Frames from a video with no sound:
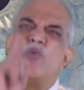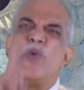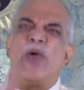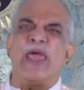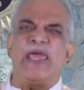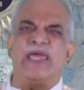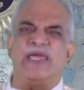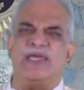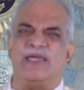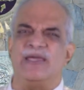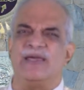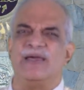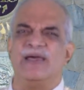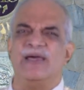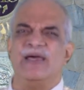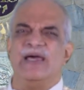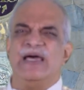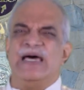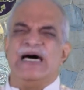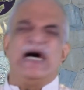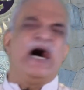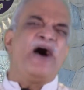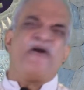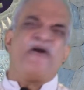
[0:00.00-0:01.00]
way
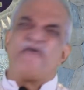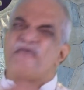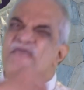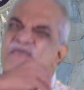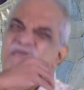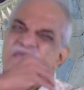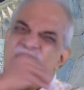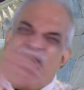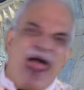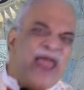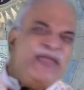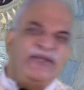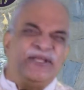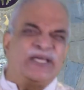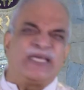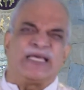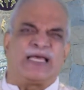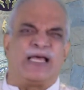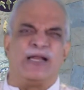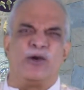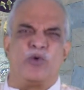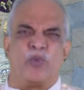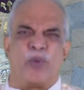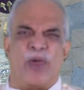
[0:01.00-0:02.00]
a
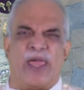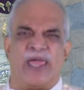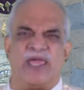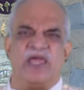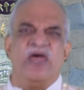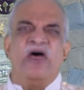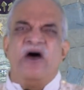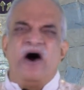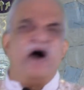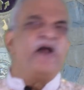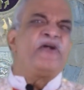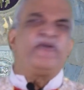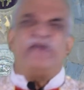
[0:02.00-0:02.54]
radical way, a